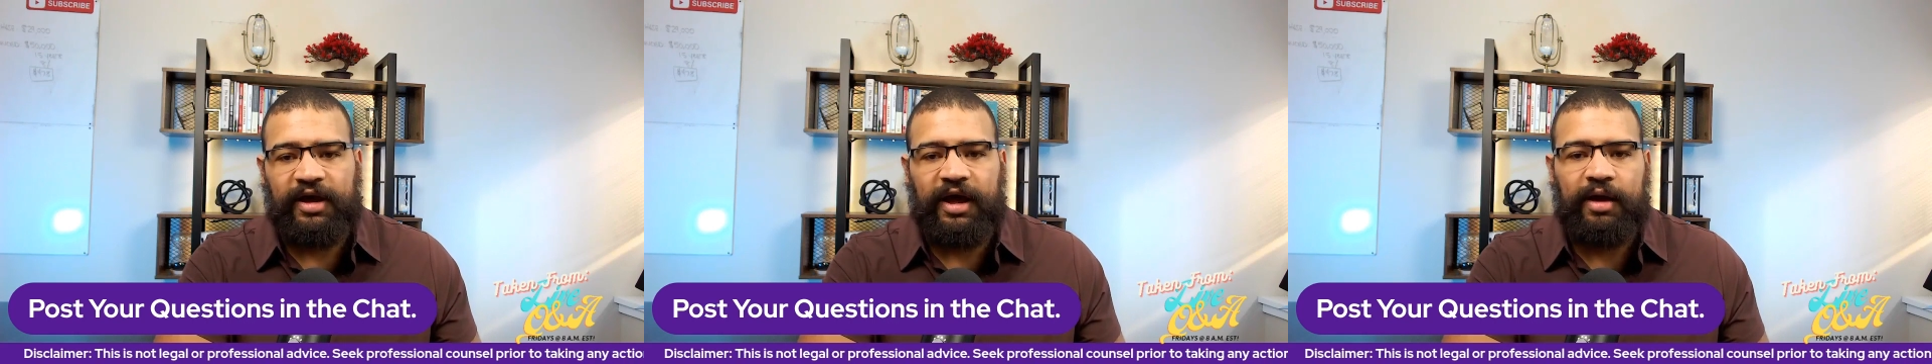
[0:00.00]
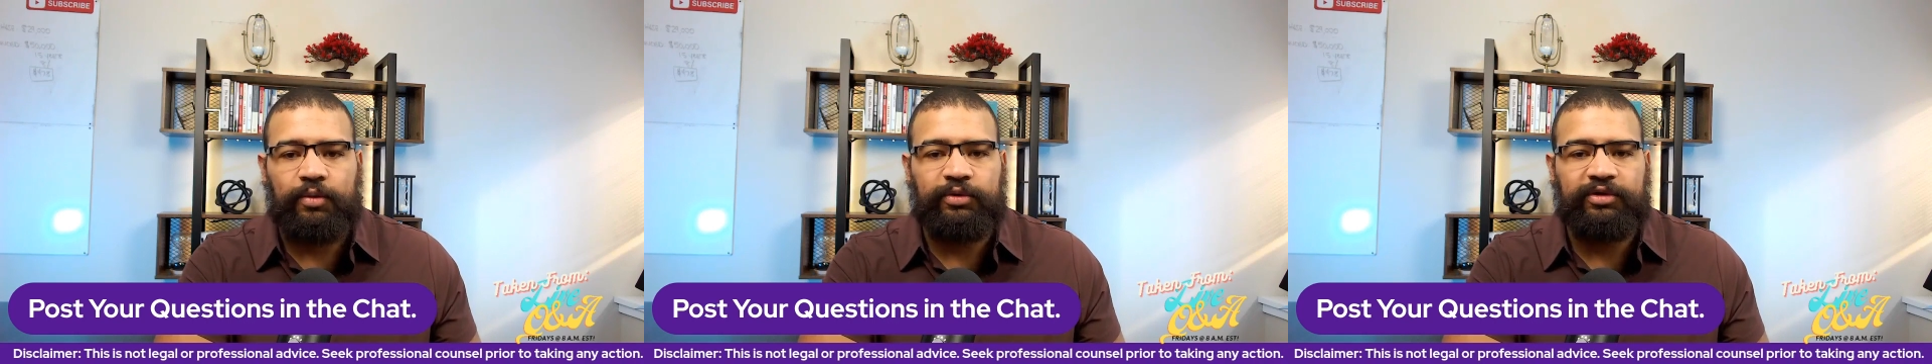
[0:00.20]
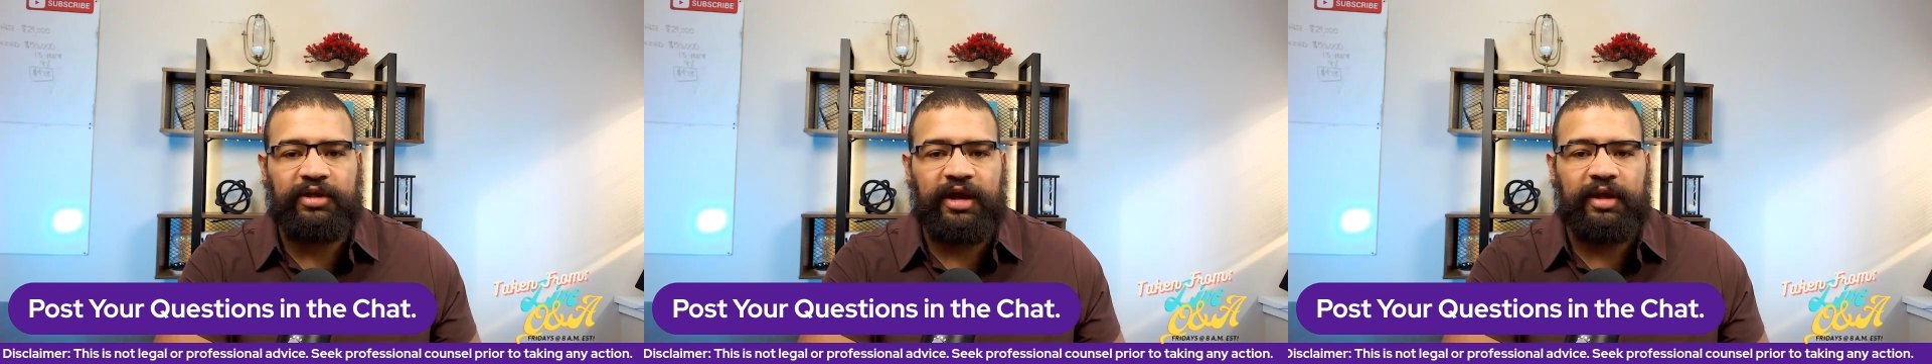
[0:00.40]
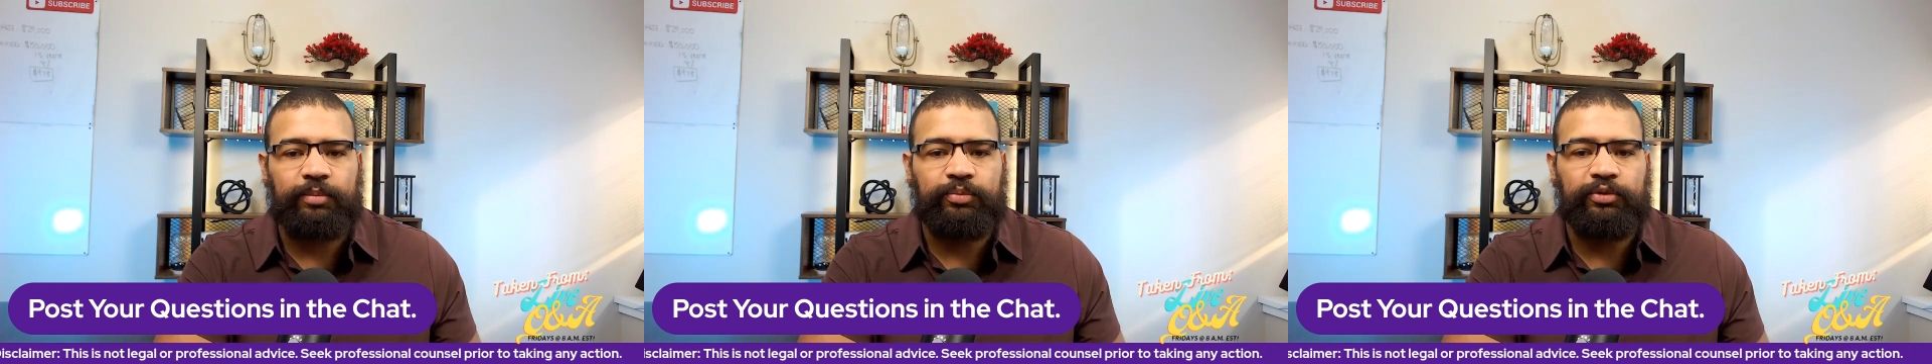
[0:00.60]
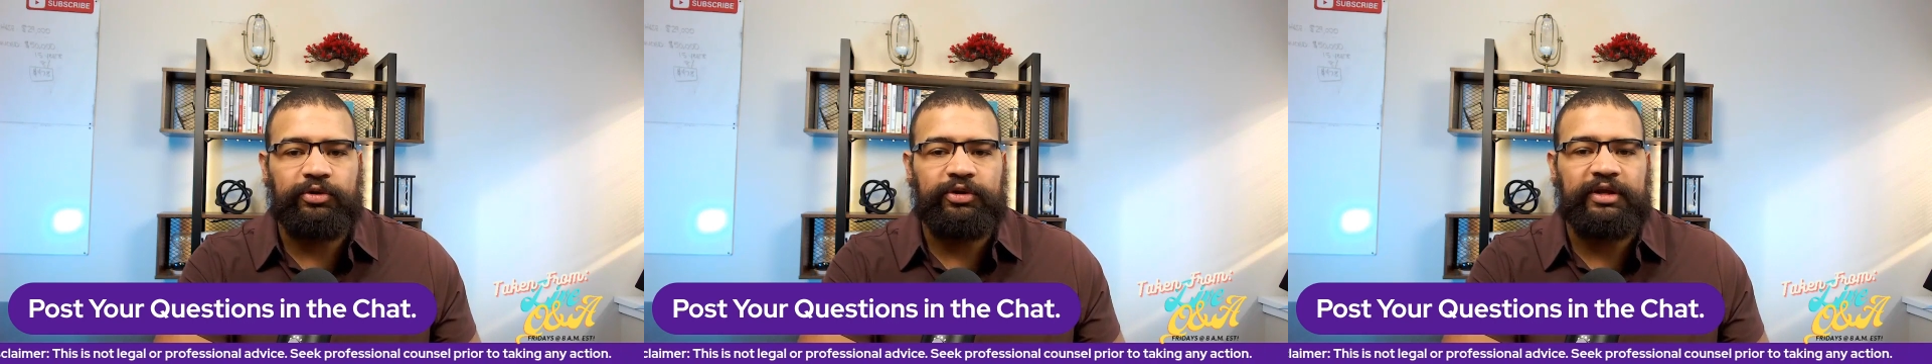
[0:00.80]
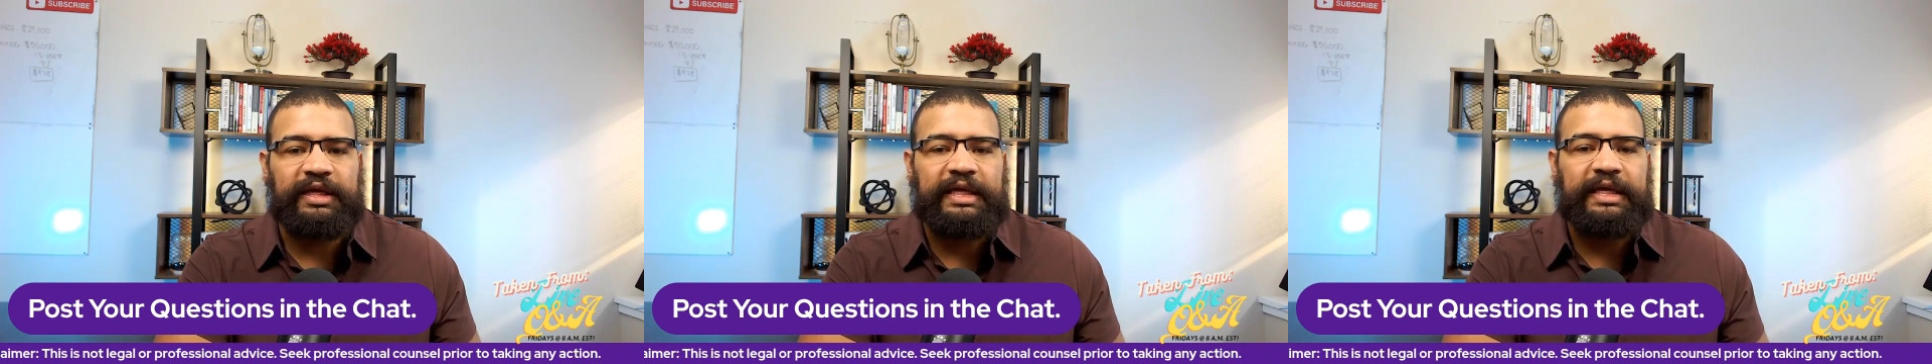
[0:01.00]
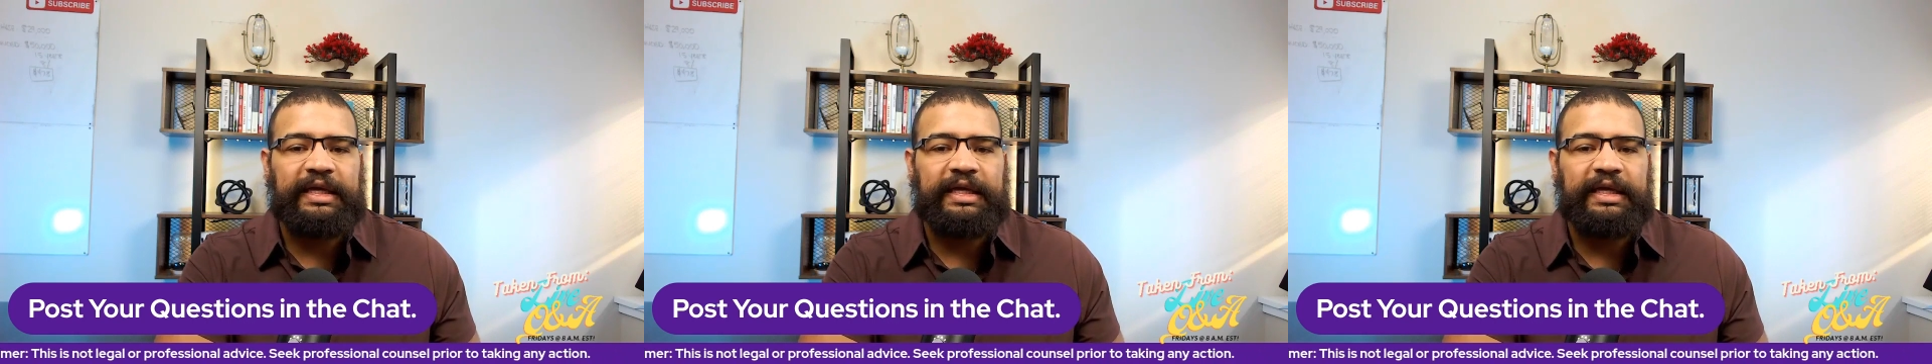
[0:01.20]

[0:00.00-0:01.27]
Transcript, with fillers: I would not put